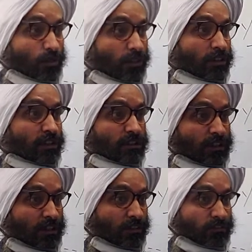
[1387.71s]
worried you're
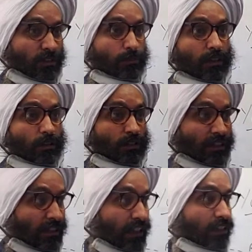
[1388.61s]
gonna flip out and
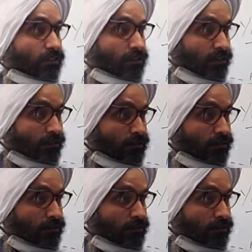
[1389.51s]
get angry.